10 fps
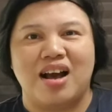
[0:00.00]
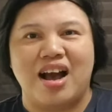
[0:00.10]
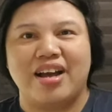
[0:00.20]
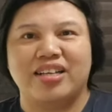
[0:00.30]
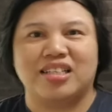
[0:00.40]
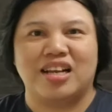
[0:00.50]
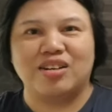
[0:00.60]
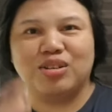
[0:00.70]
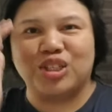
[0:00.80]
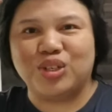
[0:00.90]
I
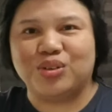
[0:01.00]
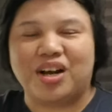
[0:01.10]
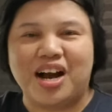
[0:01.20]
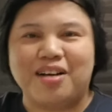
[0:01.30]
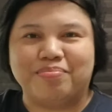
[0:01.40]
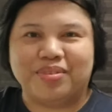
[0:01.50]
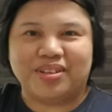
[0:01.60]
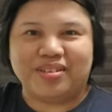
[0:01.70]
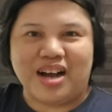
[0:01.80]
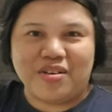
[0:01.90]
salute you, Cap.
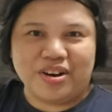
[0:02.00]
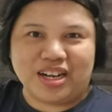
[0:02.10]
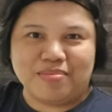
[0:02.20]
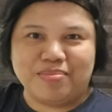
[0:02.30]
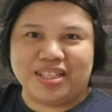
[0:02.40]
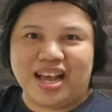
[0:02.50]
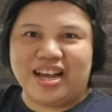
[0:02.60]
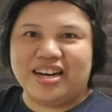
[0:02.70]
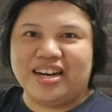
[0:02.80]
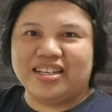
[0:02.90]
Our
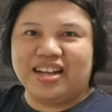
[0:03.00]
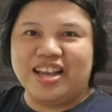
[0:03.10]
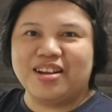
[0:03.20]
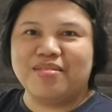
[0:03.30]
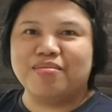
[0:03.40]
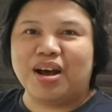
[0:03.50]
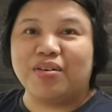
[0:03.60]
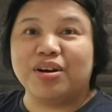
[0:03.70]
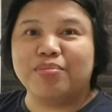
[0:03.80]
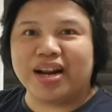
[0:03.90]
kapitan in
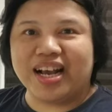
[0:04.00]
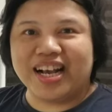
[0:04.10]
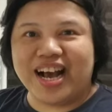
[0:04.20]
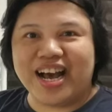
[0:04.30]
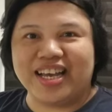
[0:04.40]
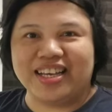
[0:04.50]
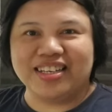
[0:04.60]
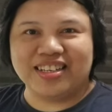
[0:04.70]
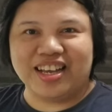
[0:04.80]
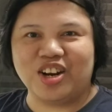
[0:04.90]
our barangay
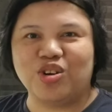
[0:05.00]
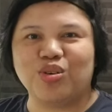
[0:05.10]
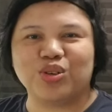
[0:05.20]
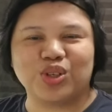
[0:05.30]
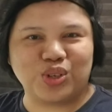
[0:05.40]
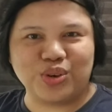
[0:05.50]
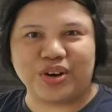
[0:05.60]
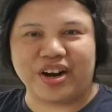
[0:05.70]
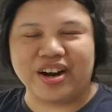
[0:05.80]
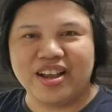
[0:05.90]
in Ilocos
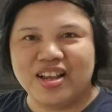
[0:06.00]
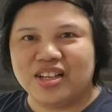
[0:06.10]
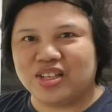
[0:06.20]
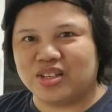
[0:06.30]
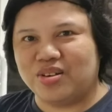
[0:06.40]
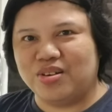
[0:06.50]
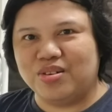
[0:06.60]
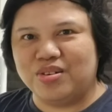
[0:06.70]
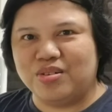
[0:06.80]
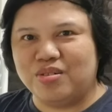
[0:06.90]
Sur. So,
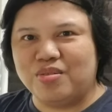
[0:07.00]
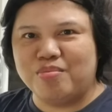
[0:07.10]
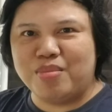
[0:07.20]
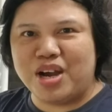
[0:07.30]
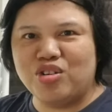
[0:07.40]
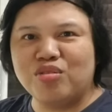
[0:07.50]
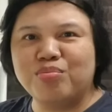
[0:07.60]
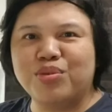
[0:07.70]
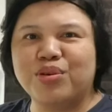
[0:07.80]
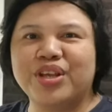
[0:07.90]

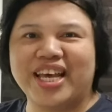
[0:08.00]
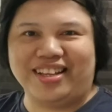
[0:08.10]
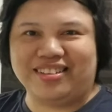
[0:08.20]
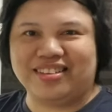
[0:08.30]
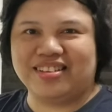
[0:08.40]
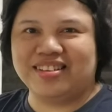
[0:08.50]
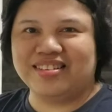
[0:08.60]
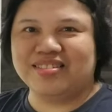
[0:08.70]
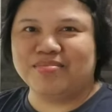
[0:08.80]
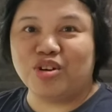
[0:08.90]
Manong
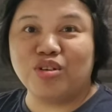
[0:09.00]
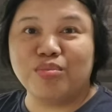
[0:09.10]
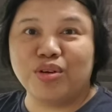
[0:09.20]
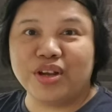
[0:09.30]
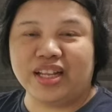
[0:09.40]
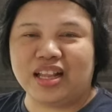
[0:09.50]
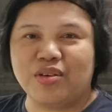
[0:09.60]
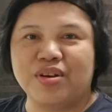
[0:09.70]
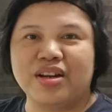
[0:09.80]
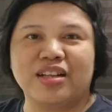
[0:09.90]
Buyet, I
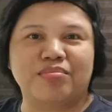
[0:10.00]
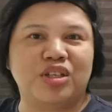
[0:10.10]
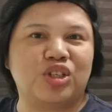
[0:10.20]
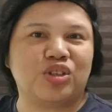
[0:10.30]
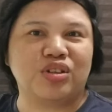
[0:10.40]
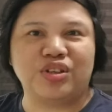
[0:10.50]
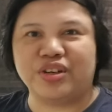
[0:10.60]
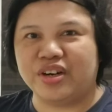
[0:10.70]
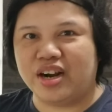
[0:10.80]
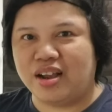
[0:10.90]
will not mention
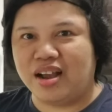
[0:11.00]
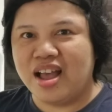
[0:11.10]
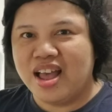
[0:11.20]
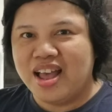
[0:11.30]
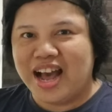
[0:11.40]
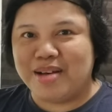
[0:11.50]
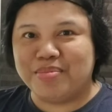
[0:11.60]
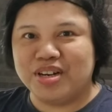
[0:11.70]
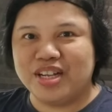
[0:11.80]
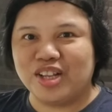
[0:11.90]
your
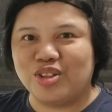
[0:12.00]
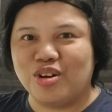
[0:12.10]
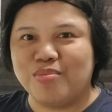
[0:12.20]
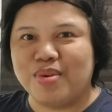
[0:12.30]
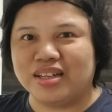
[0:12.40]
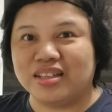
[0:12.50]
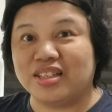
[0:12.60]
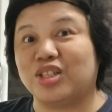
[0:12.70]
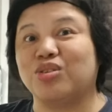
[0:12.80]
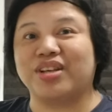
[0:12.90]
apelyido, but
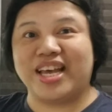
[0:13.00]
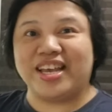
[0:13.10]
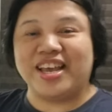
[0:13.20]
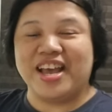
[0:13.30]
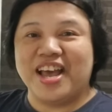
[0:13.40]
it's okay.